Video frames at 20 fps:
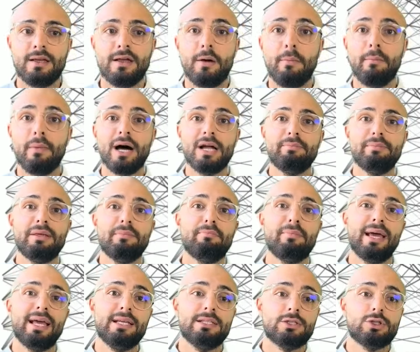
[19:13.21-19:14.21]
might be
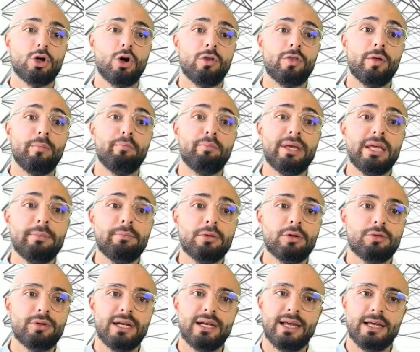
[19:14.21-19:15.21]
based on the people
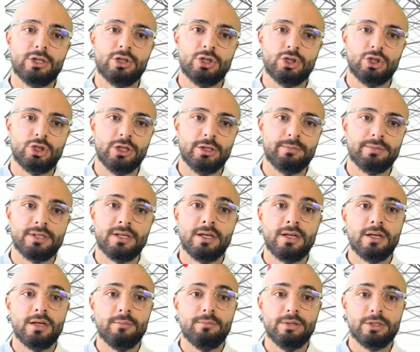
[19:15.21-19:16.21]
relationships
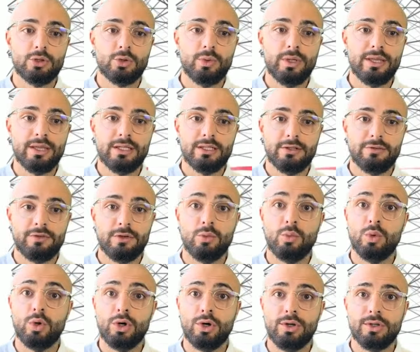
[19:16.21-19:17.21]
between the different
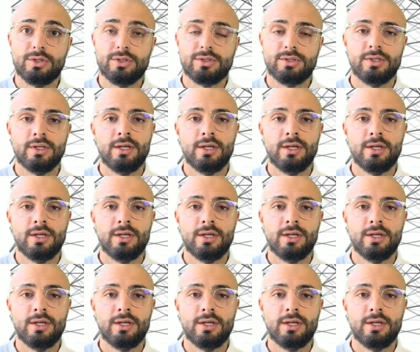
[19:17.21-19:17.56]
words.